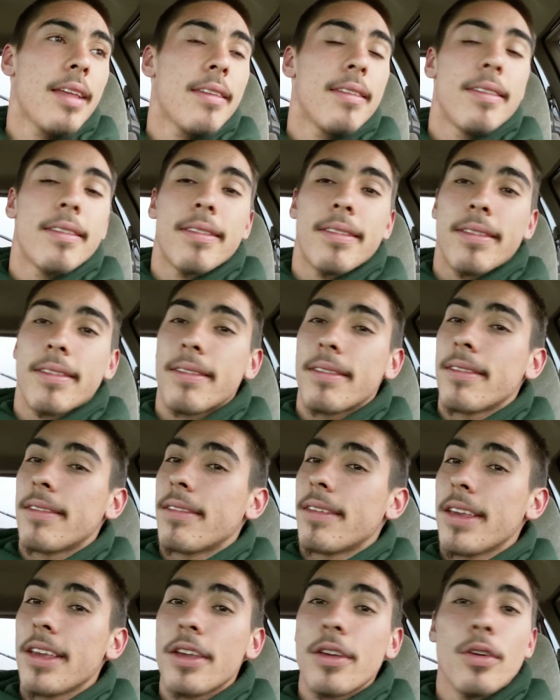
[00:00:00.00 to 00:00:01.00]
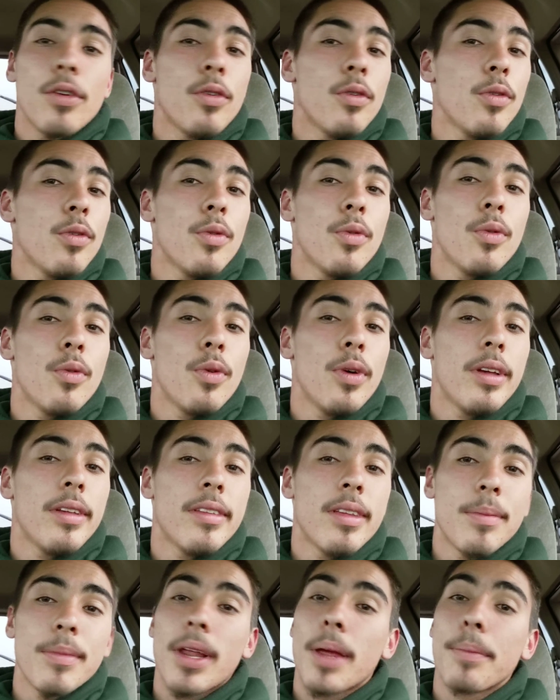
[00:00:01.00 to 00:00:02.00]
See you
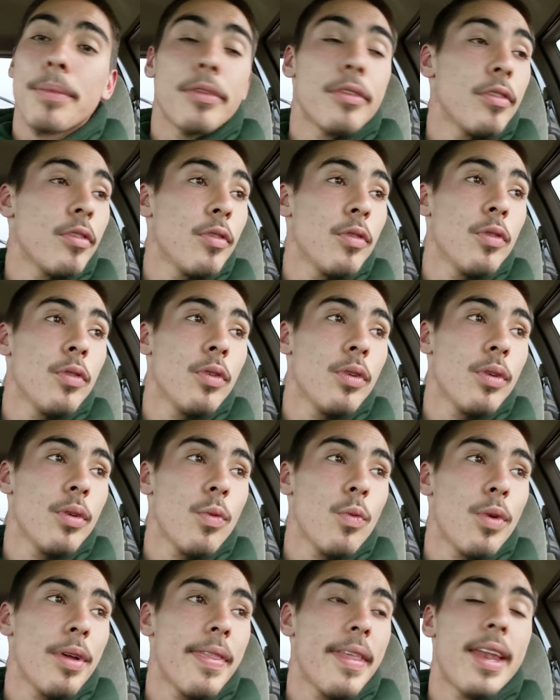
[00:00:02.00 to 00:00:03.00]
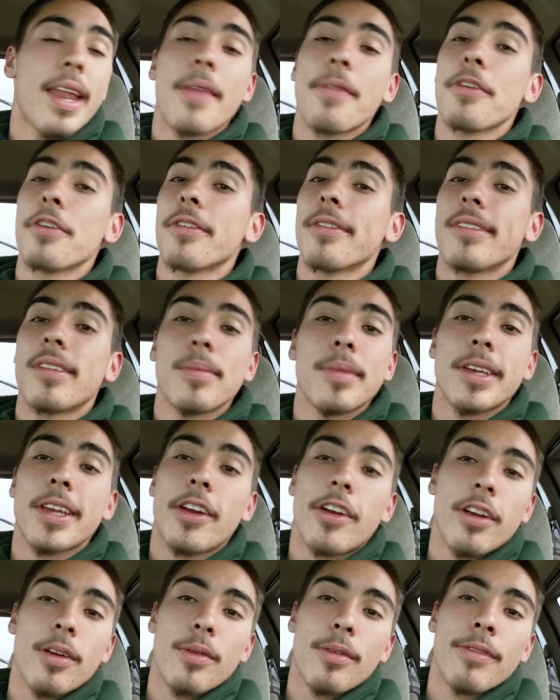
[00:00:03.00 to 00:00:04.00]
sometime soon with another
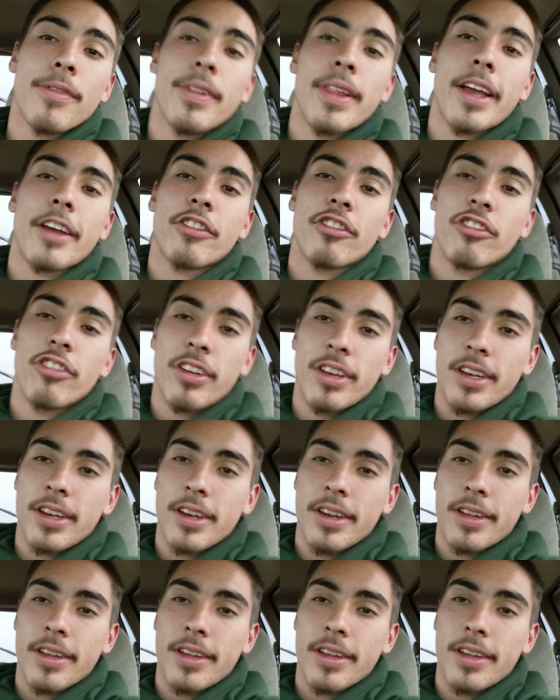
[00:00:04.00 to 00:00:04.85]
cemetery reflection.